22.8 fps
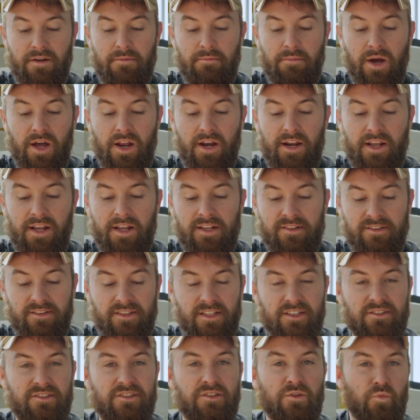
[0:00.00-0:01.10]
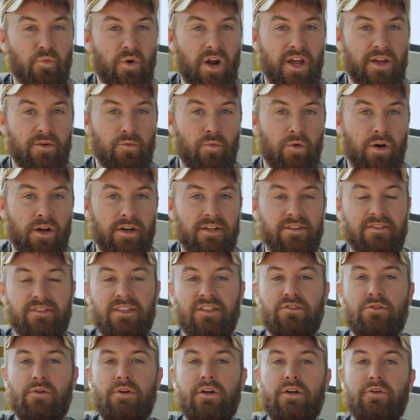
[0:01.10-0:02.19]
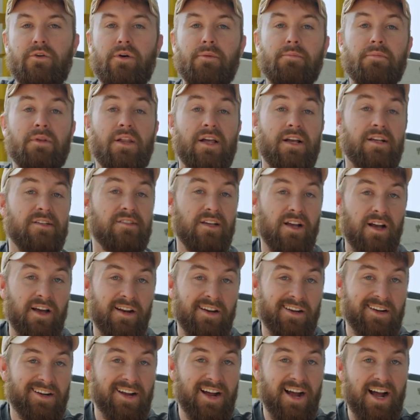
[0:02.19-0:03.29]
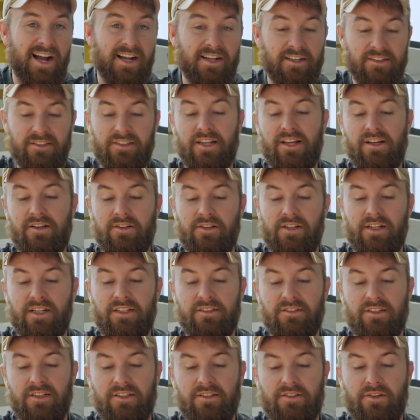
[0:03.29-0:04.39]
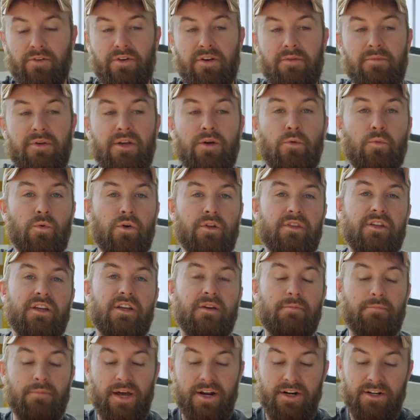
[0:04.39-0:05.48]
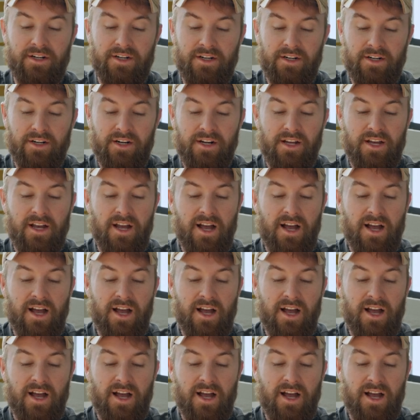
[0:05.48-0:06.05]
But is this the right one? Is this going to replace an Acaia scale? Is this going to be a worthy competitor?